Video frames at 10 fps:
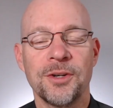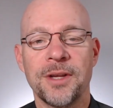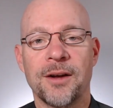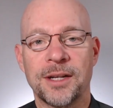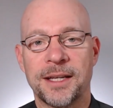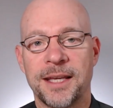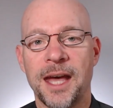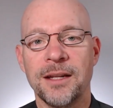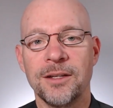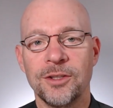you how to
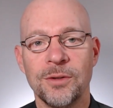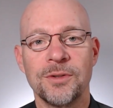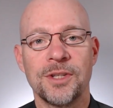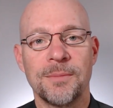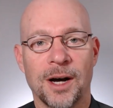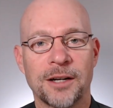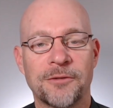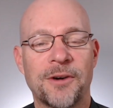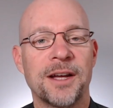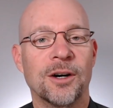get, use, and
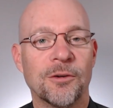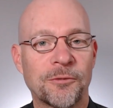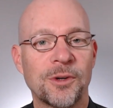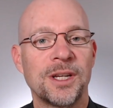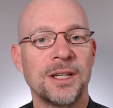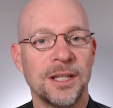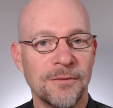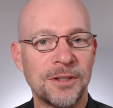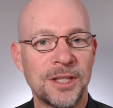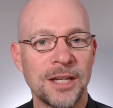modify a free
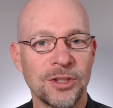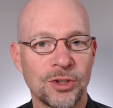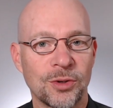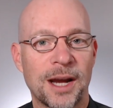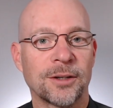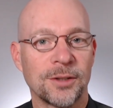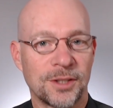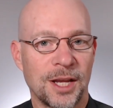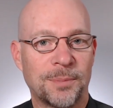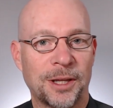Invitation Tracker
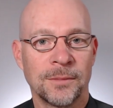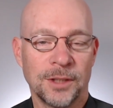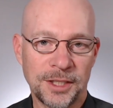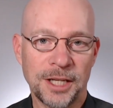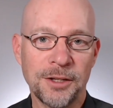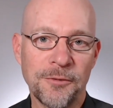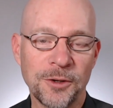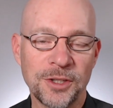template. Let's head to the first